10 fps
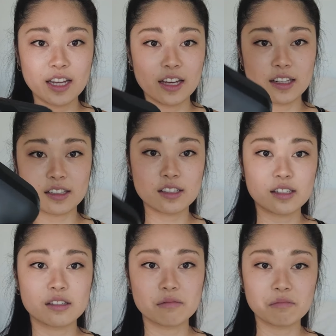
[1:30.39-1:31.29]

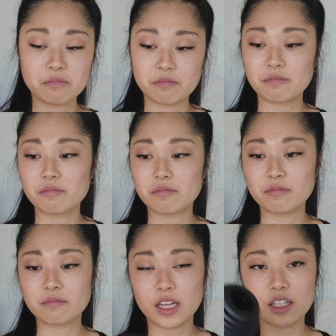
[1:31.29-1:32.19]
It's
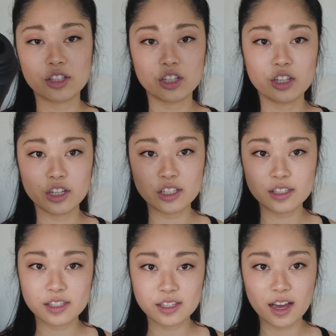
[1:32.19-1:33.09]
a good
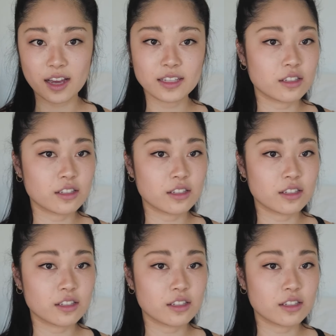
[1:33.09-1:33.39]
size.